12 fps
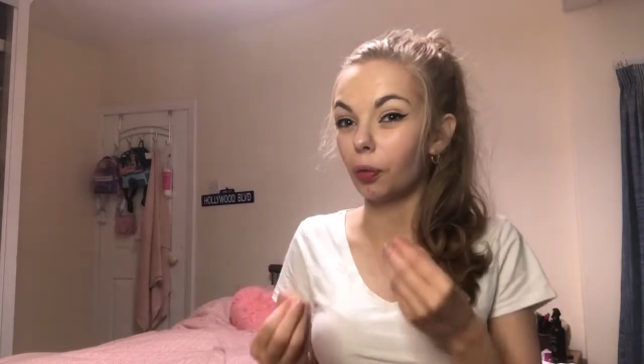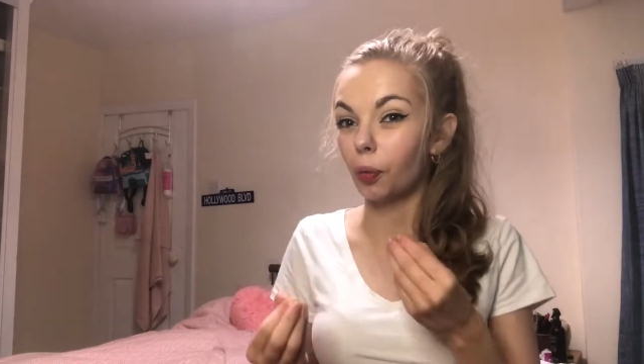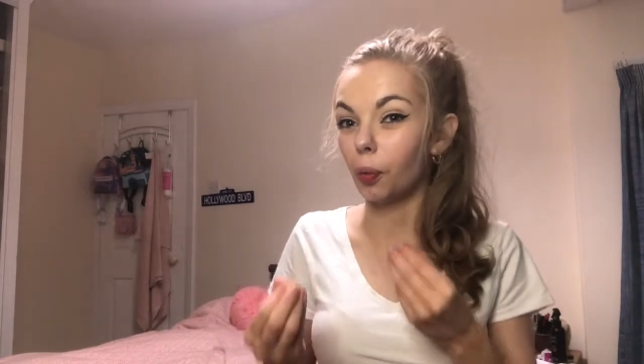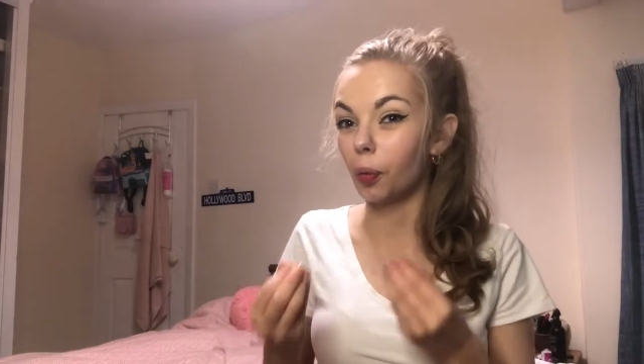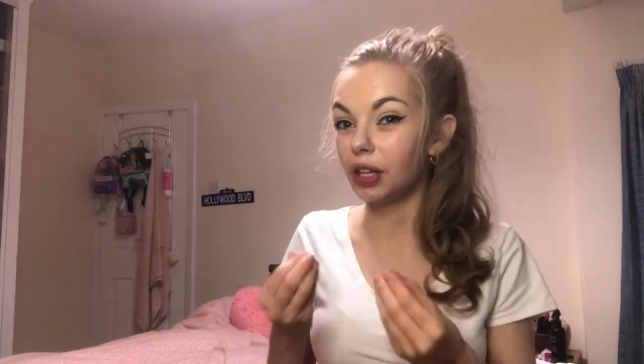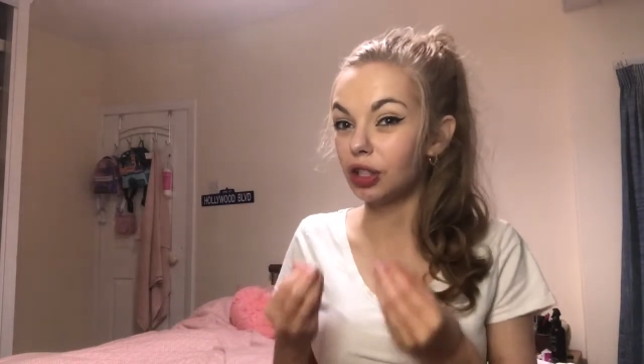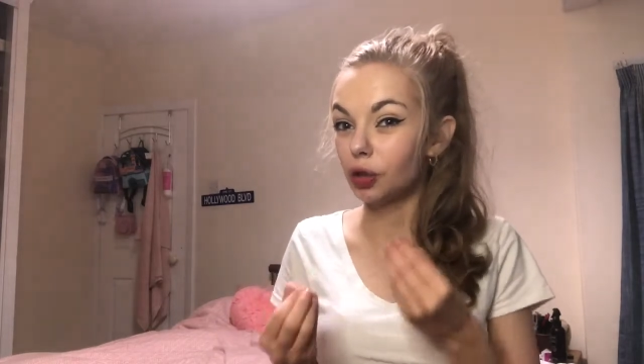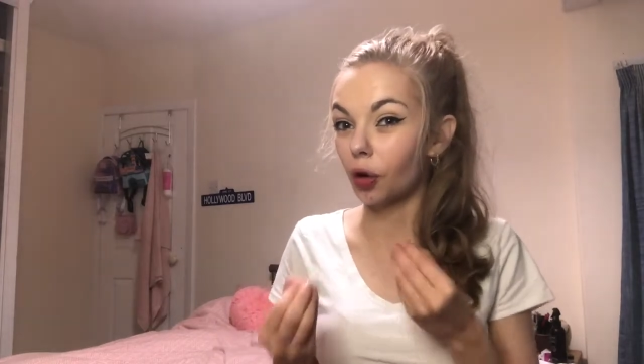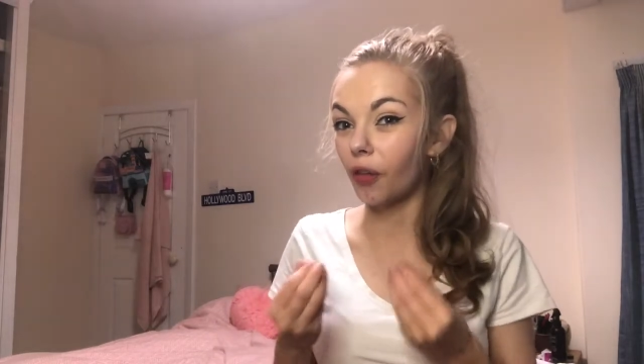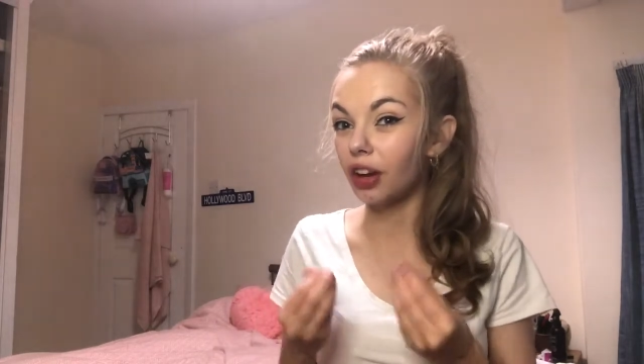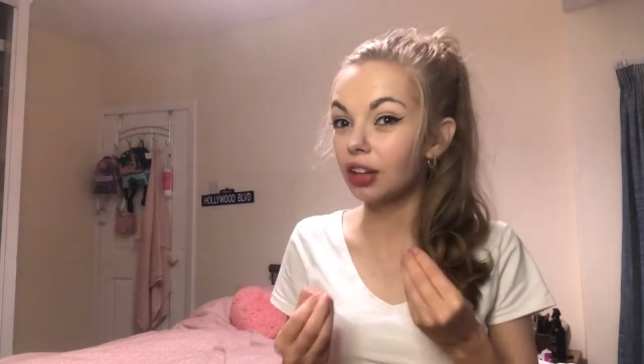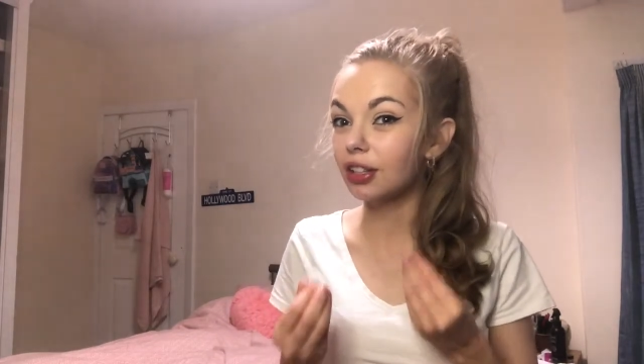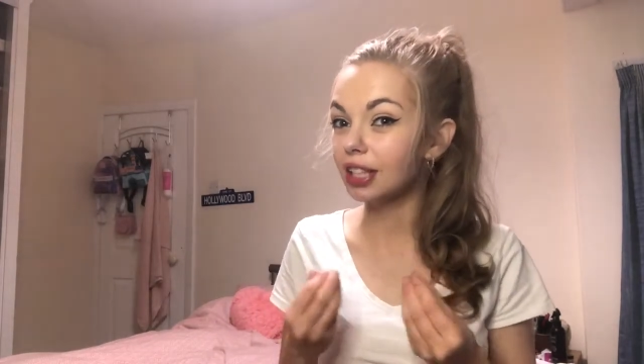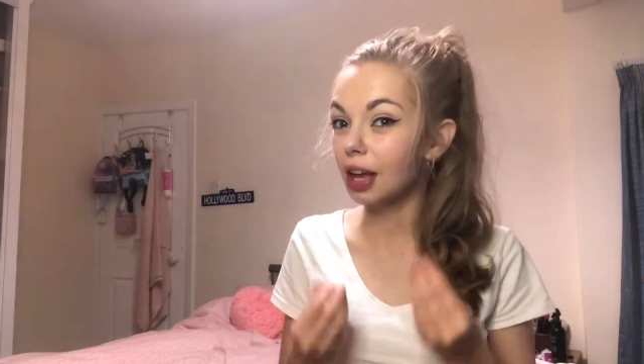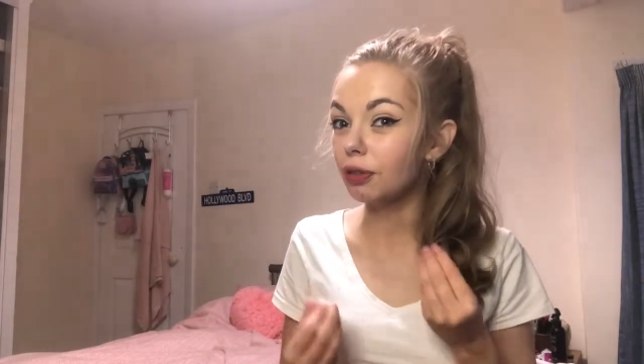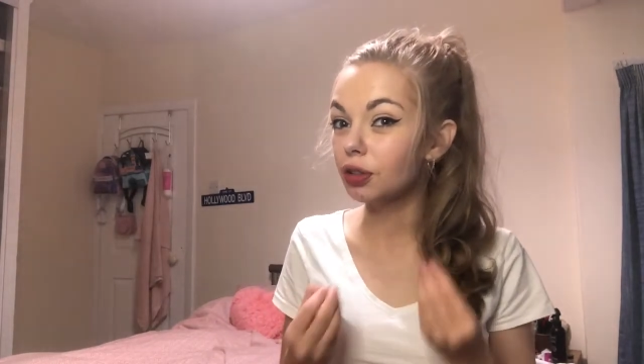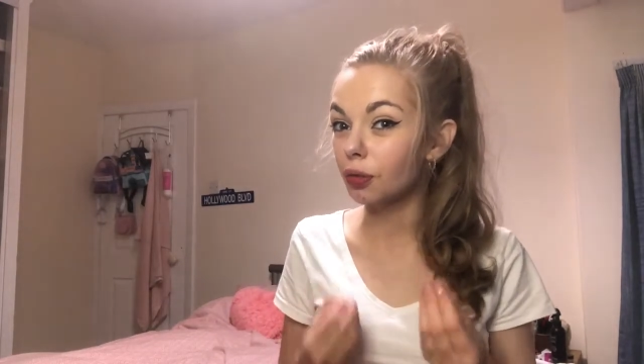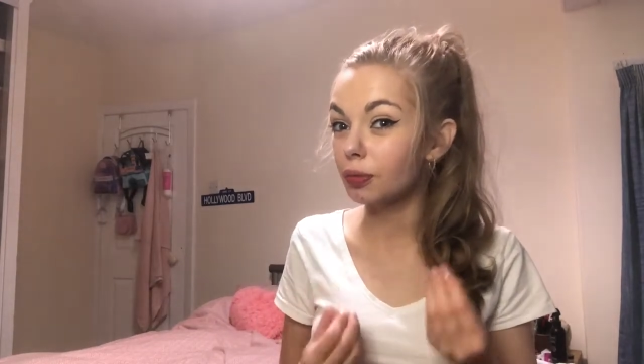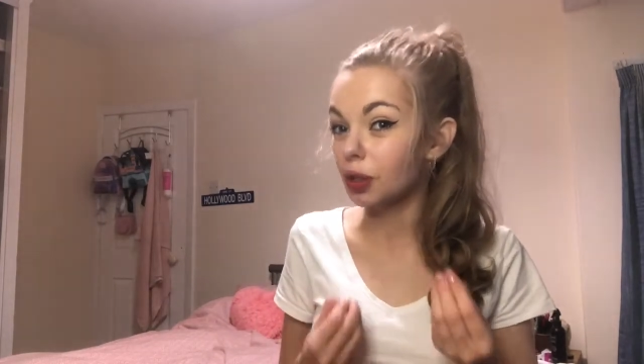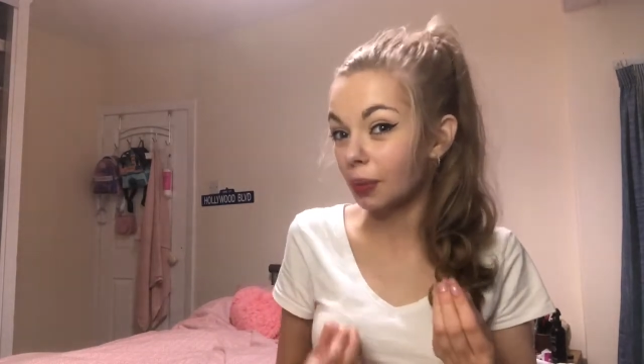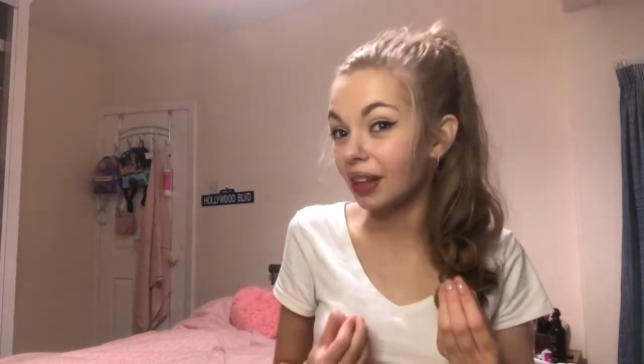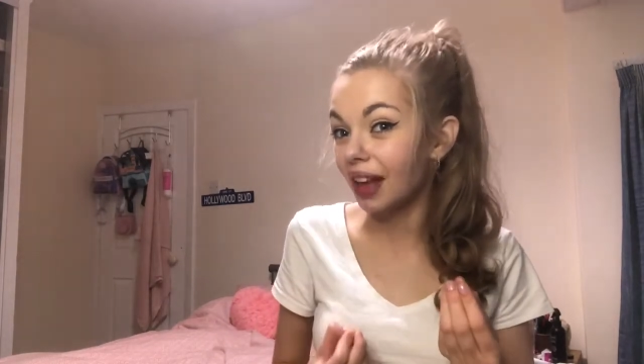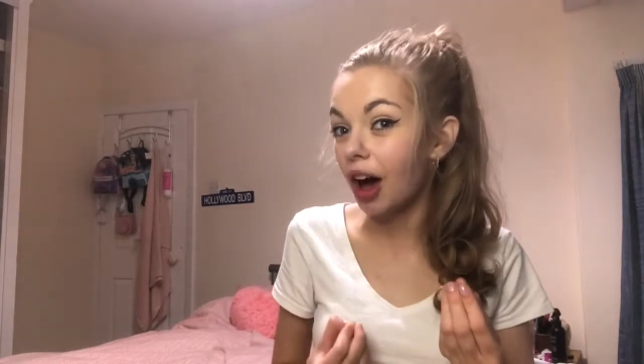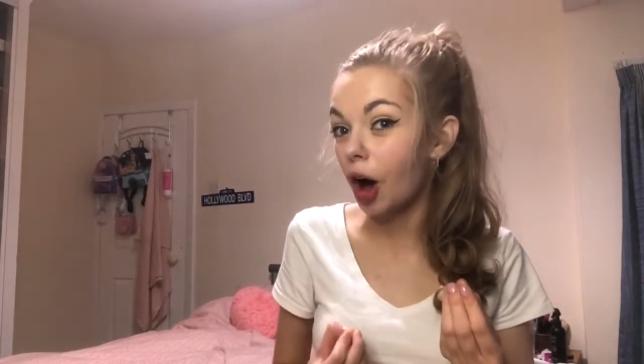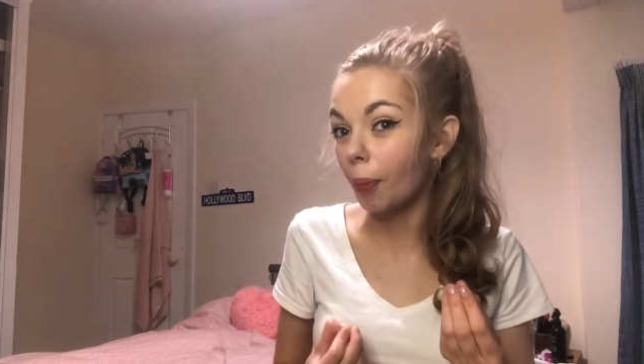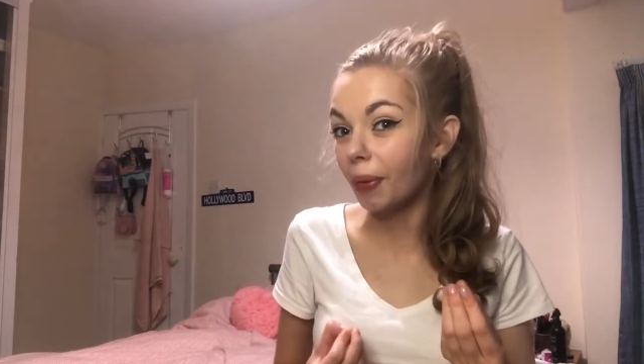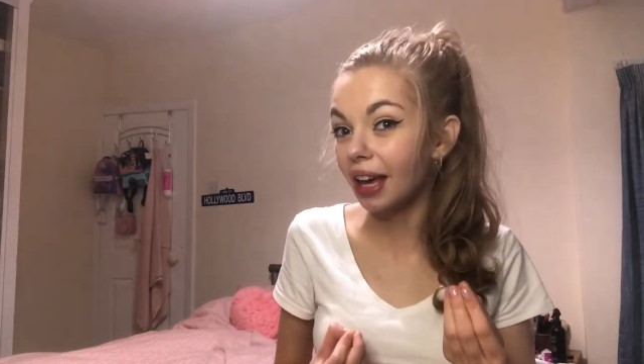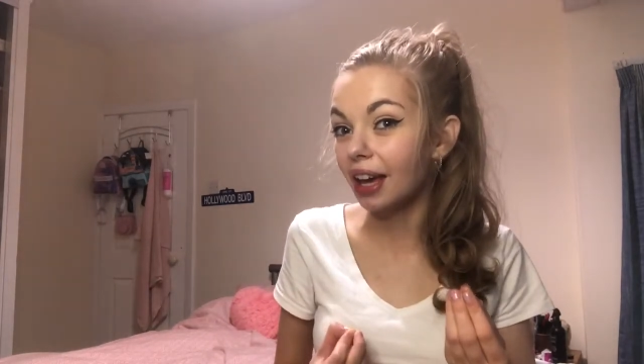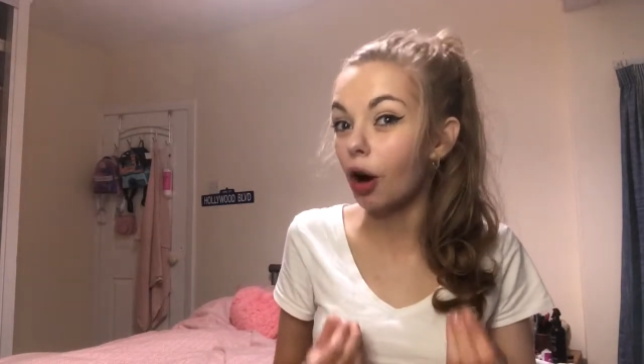withdrawing yourselves from doing that hobby